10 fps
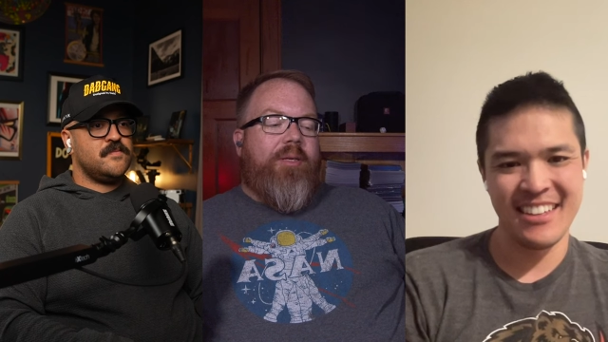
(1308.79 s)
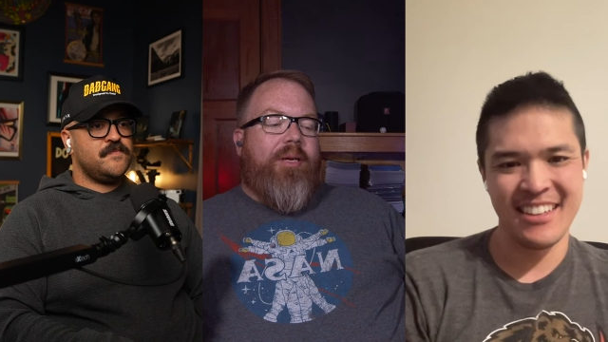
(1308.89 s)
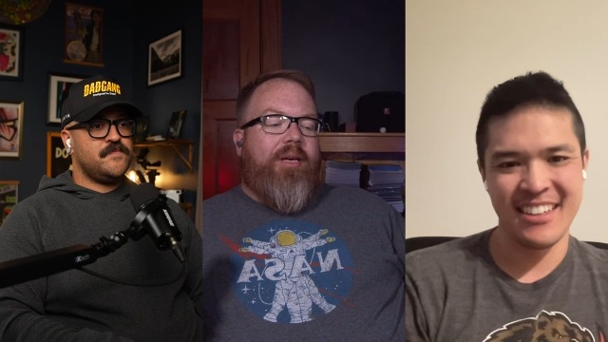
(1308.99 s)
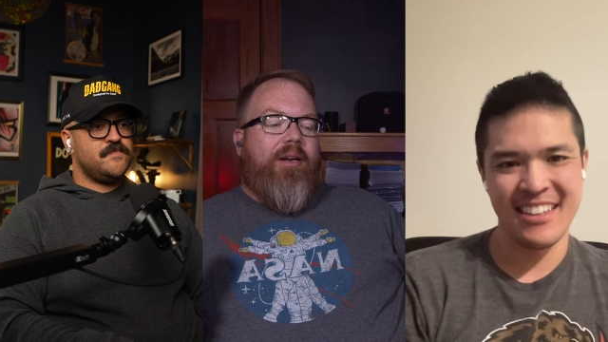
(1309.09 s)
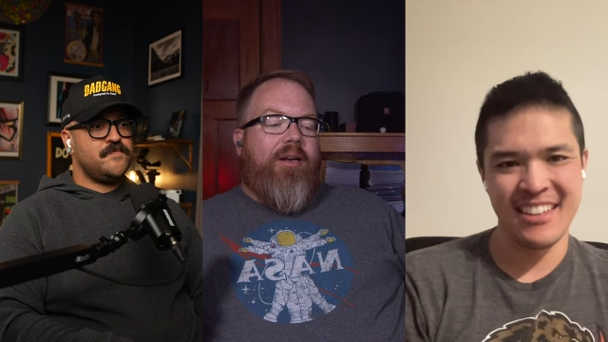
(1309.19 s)
Speaker 1: I was
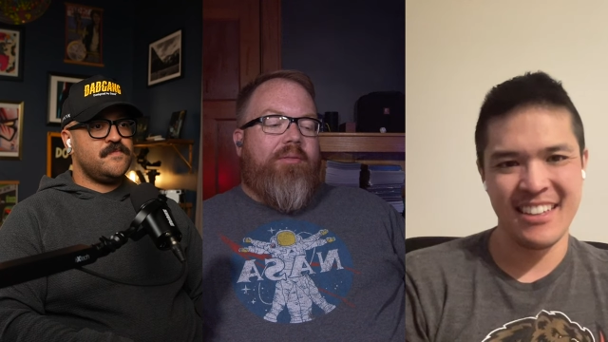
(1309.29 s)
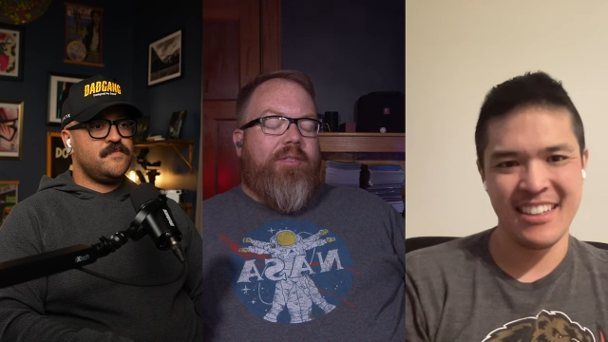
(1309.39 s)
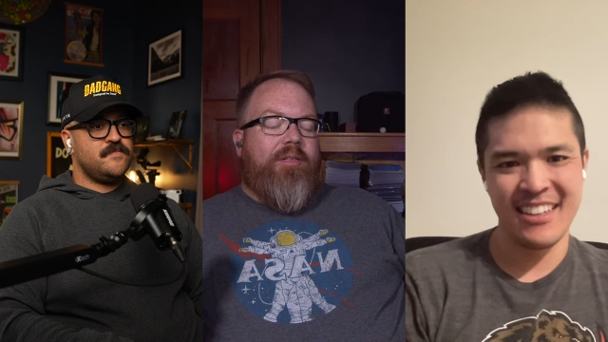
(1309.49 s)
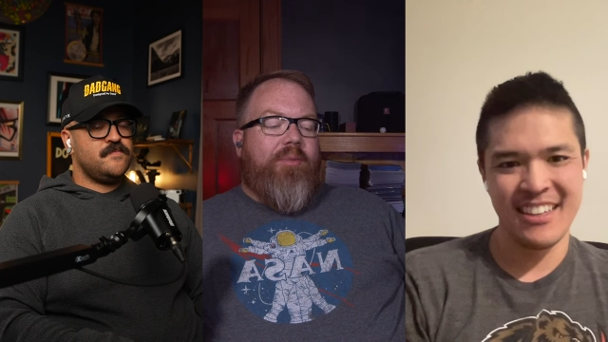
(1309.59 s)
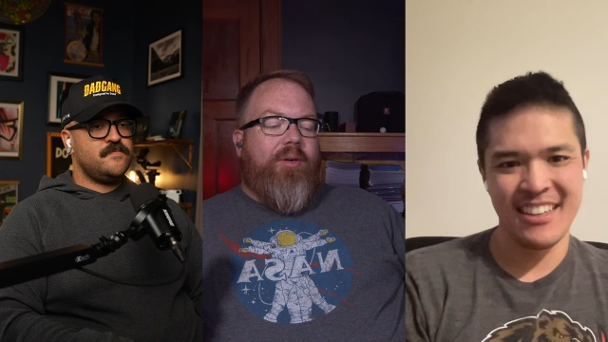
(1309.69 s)
going to bring
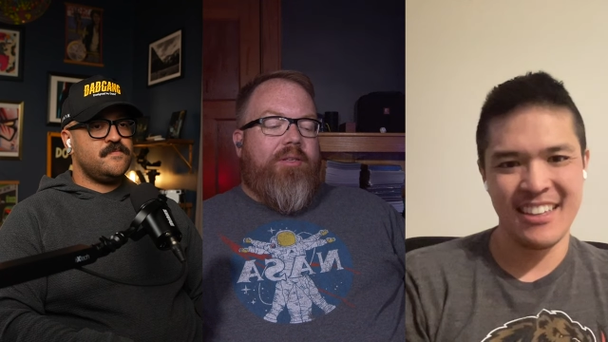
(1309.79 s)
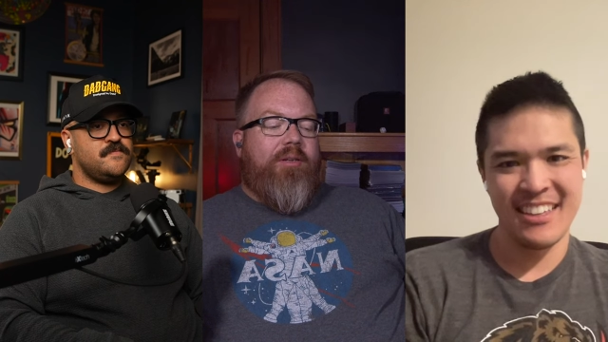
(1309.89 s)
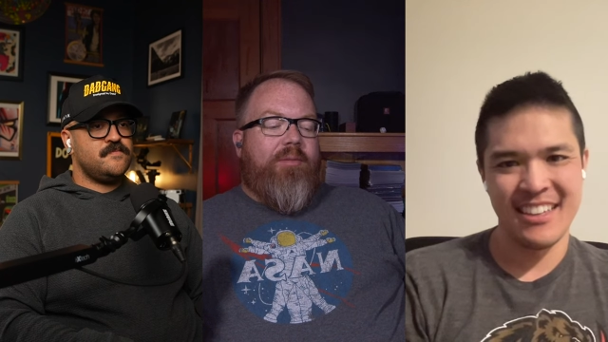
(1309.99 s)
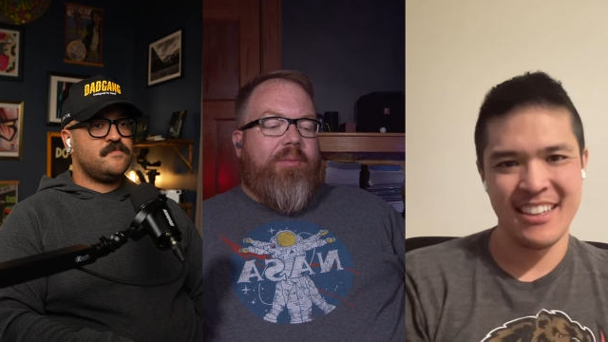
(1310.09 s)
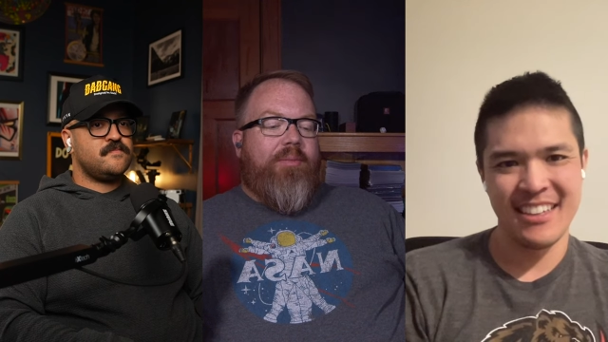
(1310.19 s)
something up, and then
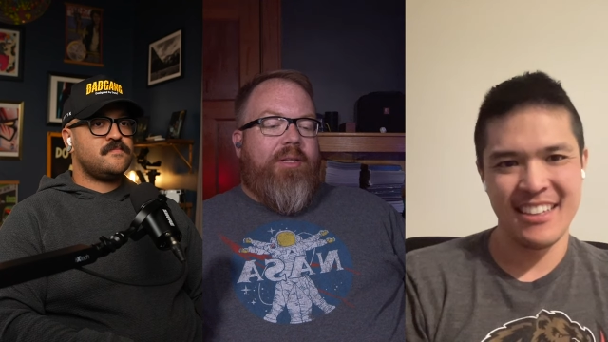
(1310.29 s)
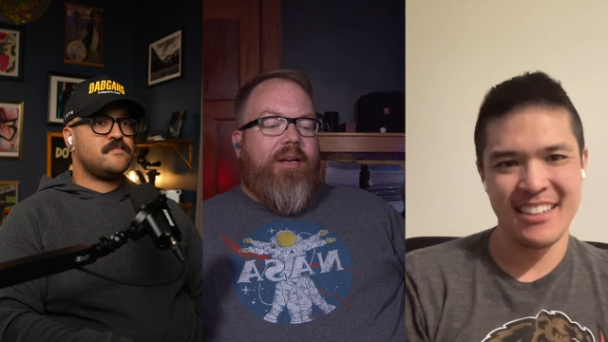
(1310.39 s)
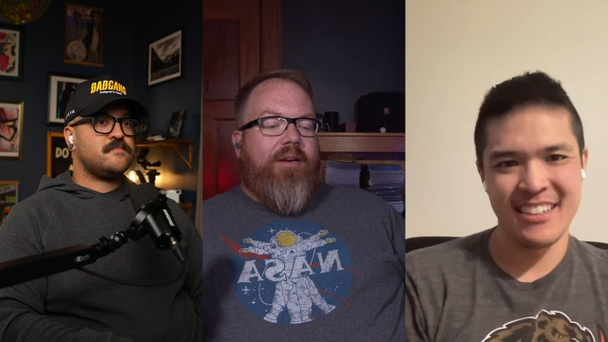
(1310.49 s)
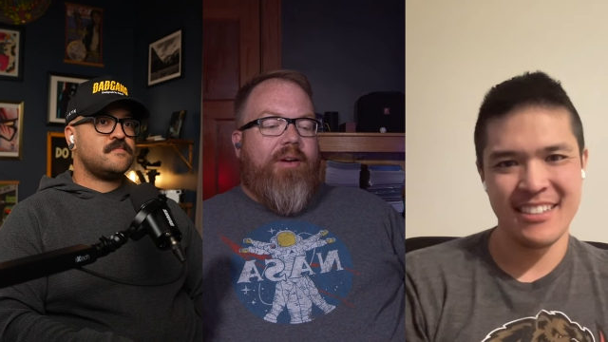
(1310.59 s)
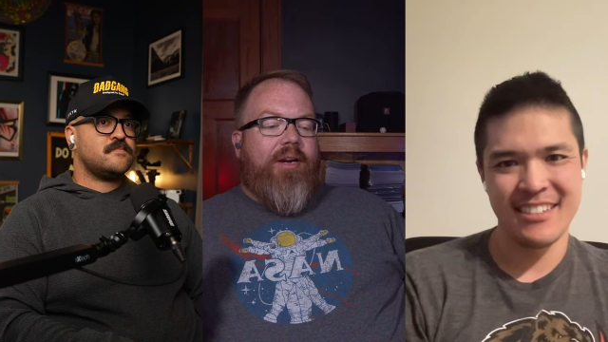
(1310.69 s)
I forgot
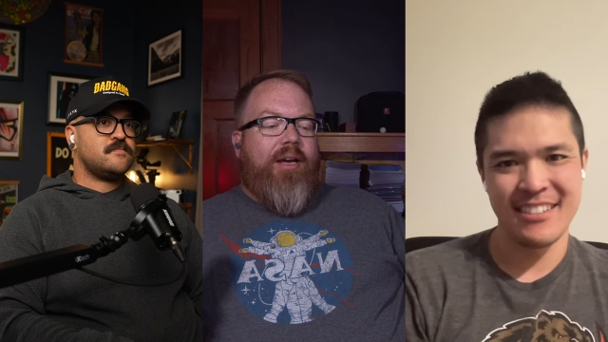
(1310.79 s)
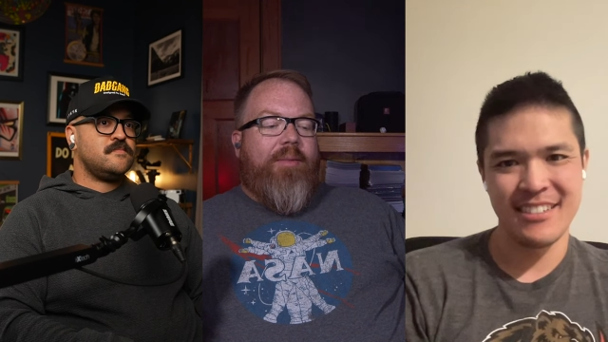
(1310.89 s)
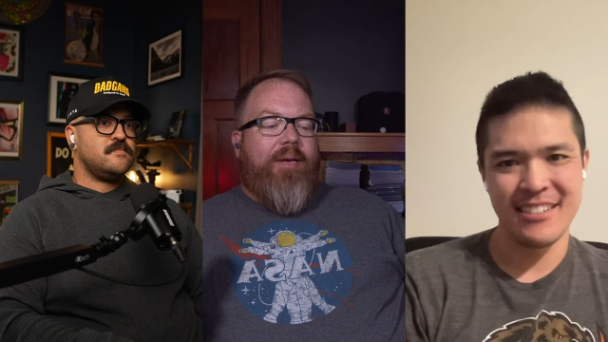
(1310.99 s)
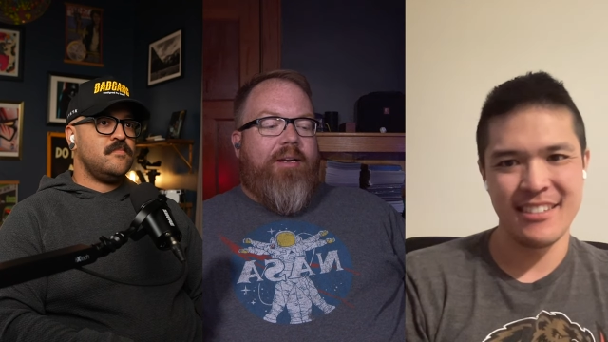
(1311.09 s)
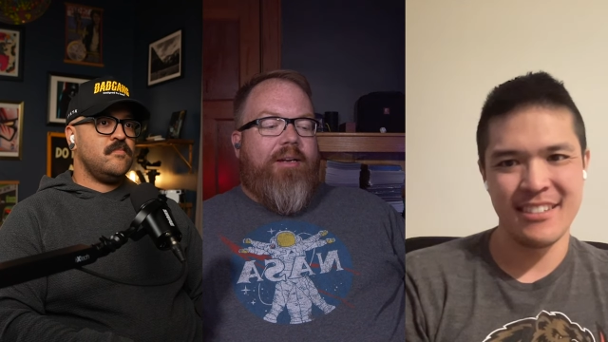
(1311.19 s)
about it because
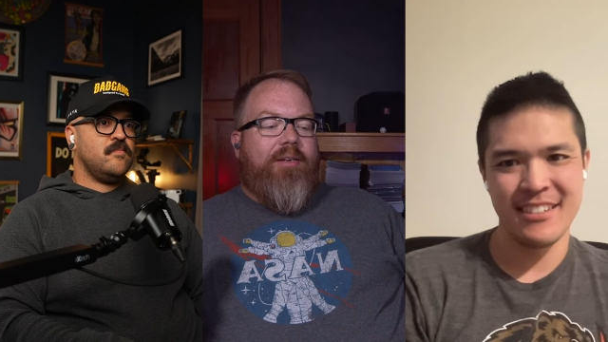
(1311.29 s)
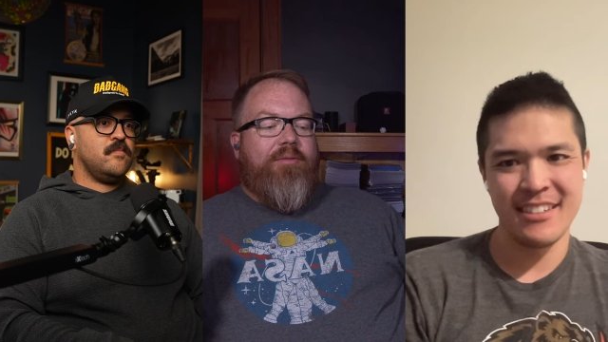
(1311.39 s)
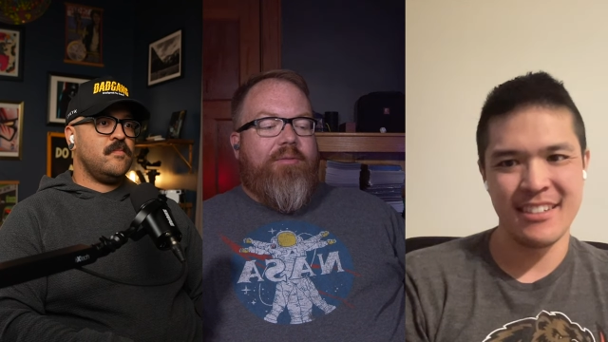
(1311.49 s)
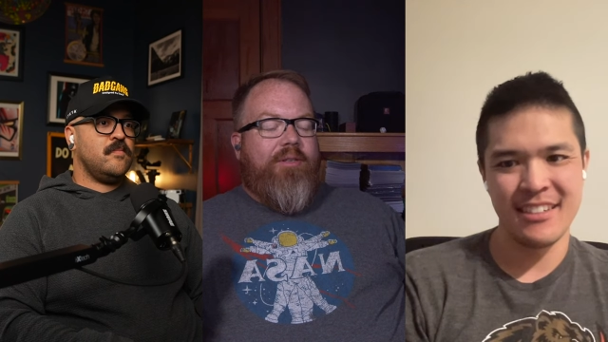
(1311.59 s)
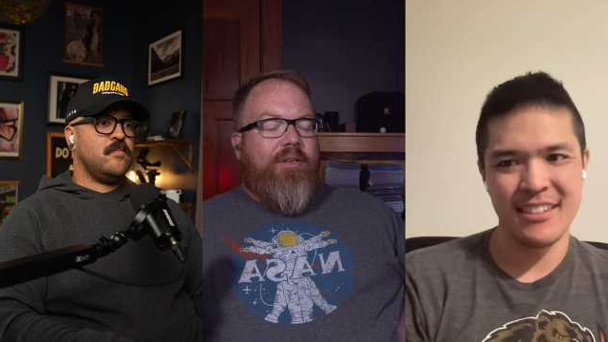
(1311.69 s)
we were talking
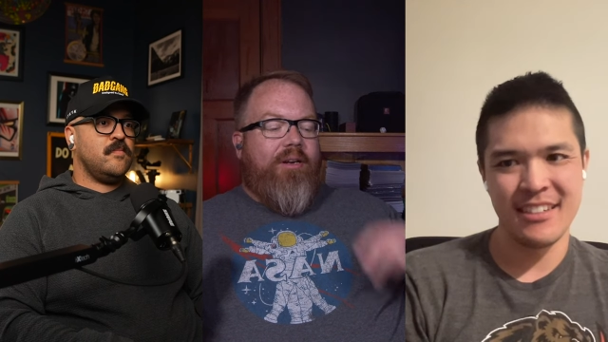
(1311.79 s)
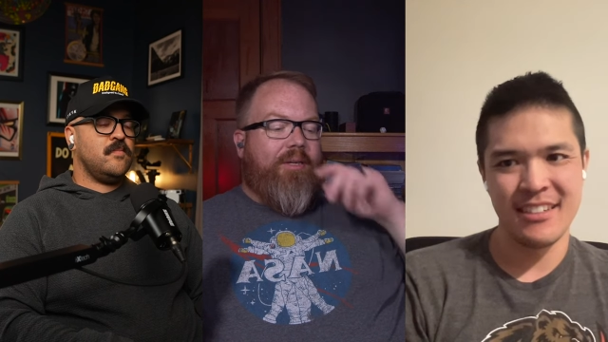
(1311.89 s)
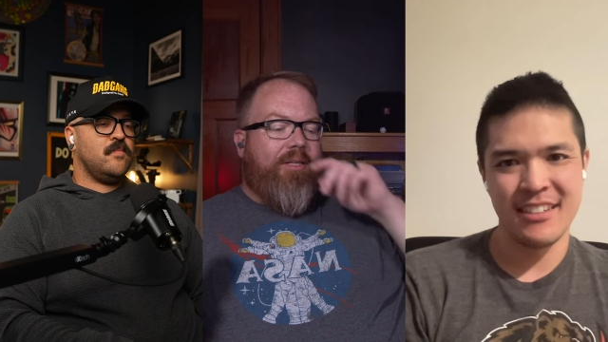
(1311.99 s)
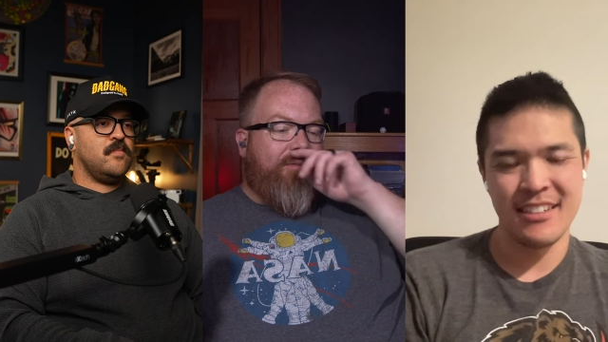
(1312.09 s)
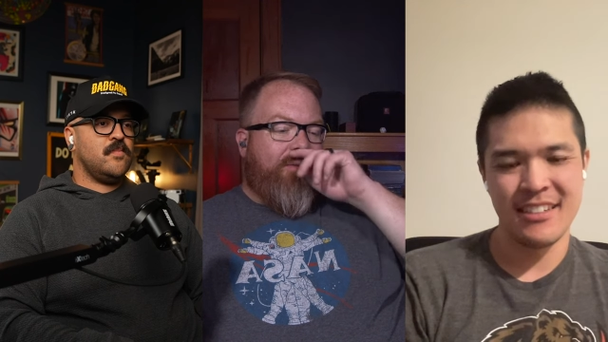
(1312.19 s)
about swim
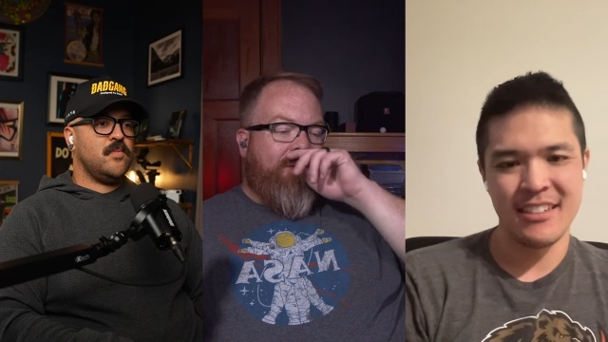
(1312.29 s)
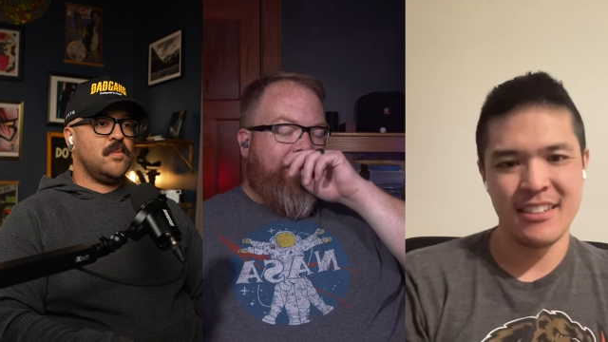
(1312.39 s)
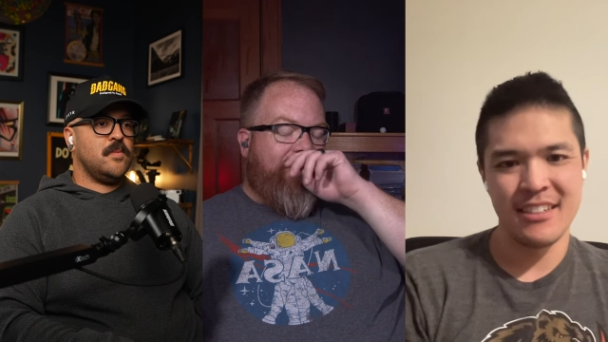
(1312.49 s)
lessons.